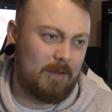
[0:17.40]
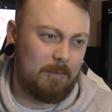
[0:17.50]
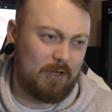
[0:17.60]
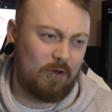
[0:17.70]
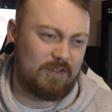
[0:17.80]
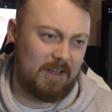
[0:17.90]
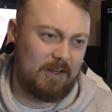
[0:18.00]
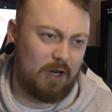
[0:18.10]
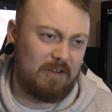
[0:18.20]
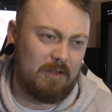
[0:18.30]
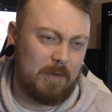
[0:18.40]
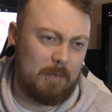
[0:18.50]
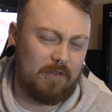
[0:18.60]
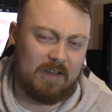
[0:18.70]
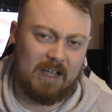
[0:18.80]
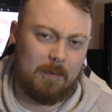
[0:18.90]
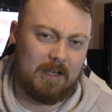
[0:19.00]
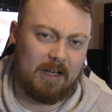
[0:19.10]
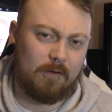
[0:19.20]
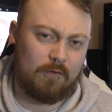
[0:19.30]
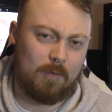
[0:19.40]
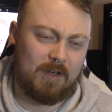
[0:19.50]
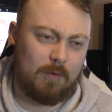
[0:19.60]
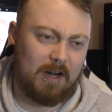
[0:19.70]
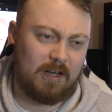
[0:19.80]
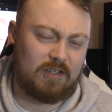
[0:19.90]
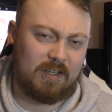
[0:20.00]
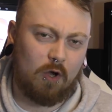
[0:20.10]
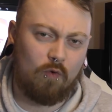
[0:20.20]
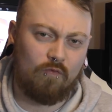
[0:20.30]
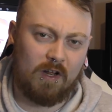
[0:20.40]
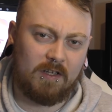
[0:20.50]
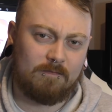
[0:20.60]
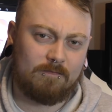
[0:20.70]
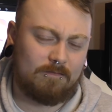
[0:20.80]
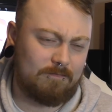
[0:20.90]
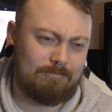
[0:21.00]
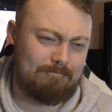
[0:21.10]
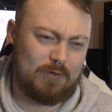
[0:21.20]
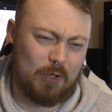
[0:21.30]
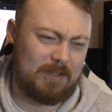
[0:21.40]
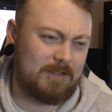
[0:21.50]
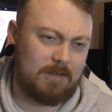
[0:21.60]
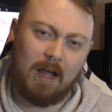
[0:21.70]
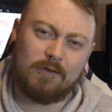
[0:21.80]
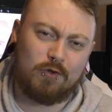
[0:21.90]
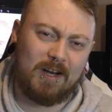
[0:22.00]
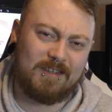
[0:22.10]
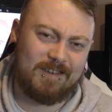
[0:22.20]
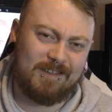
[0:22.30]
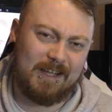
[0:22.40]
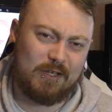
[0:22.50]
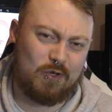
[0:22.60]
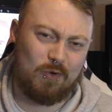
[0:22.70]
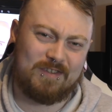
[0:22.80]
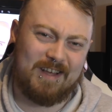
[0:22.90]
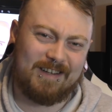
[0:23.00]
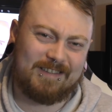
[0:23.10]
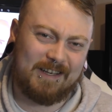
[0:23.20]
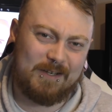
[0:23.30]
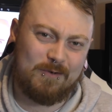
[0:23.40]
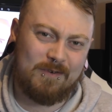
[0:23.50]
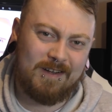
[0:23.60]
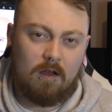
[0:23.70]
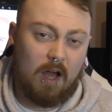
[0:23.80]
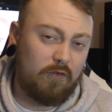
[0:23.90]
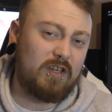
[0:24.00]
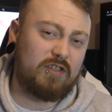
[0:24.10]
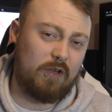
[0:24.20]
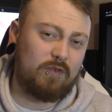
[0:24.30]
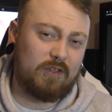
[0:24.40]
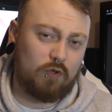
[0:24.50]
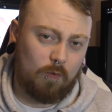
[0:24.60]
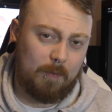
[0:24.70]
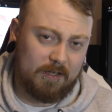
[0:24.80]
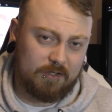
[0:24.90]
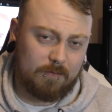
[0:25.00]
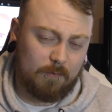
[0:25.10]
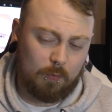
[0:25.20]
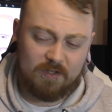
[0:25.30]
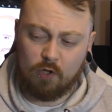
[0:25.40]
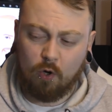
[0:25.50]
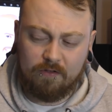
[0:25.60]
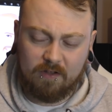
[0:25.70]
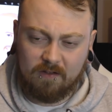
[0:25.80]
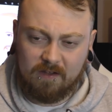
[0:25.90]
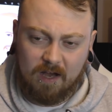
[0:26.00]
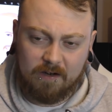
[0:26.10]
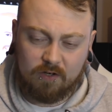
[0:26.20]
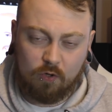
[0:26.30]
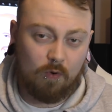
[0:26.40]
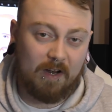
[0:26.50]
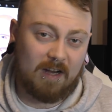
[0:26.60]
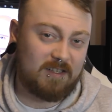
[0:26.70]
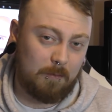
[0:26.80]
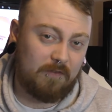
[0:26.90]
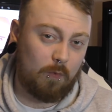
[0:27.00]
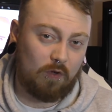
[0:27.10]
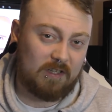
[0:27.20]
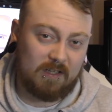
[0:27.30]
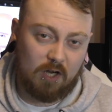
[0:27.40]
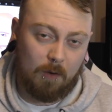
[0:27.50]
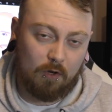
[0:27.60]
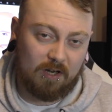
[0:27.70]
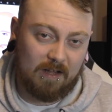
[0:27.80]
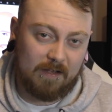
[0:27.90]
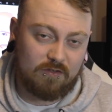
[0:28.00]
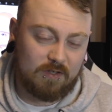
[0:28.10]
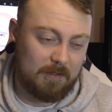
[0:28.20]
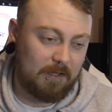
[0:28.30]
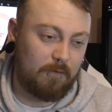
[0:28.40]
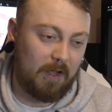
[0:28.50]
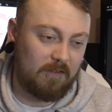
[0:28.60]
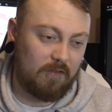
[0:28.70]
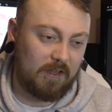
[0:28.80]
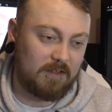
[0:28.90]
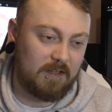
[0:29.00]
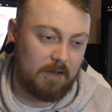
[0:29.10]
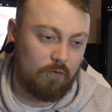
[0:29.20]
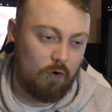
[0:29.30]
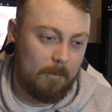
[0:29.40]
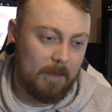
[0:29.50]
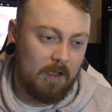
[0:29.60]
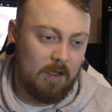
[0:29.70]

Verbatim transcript: because uh, none of the people that came to interview me were actually alt-right, so it's interesting that he chose that title. I reached out to Joe Bish, who was the author of the article, and asked him if he wanted to come on a live stream and defend the things that he wrote.